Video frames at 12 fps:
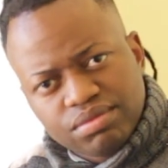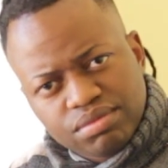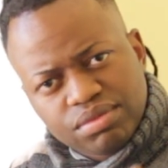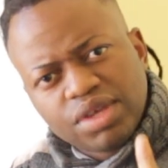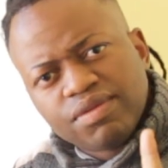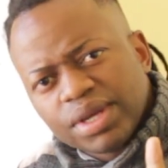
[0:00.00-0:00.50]

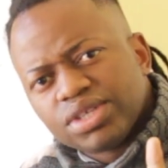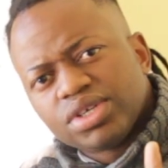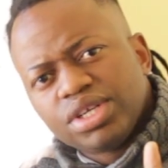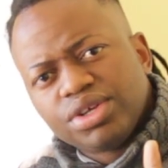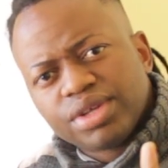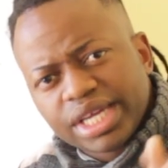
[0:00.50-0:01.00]

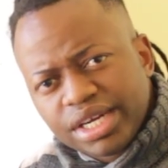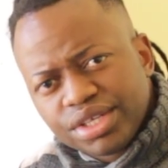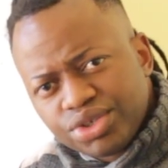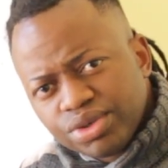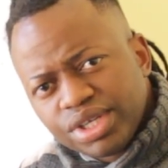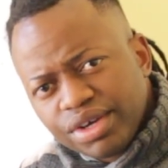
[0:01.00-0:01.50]
Eventually you'll get a
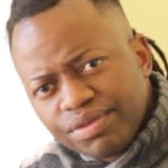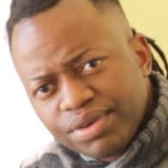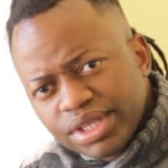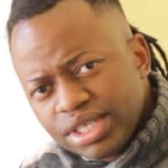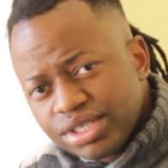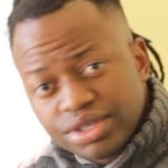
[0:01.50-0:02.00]
junior for
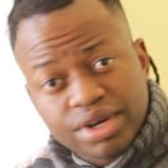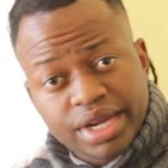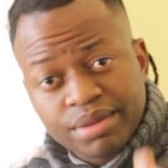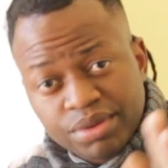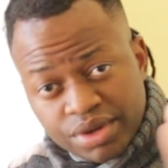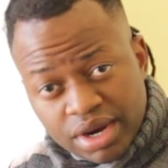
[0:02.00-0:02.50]
this. You're
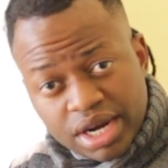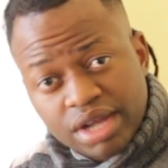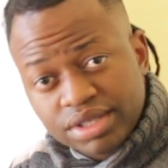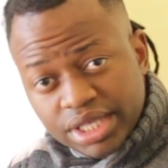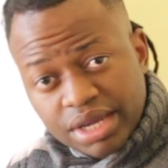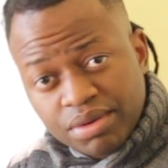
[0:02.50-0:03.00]
allowed
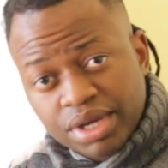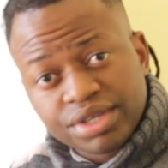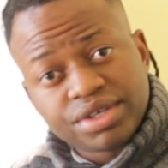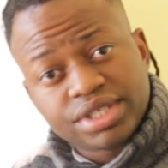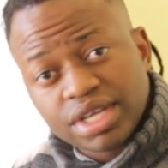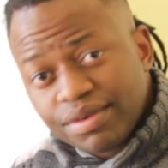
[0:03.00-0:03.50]
to get one
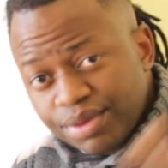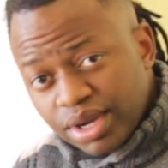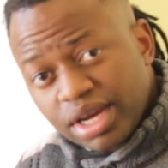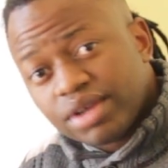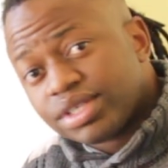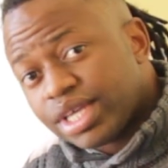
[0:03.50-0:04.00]
yourself. You're
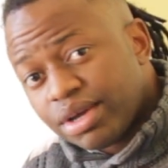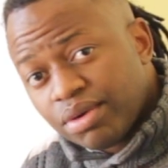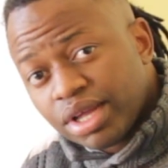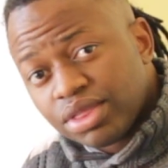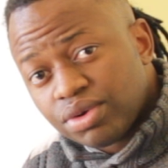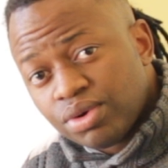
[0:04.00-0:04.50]
allowed to get
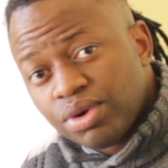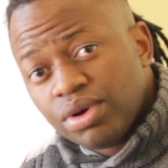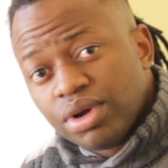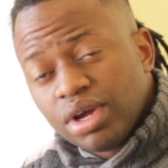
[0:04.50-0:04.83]
one through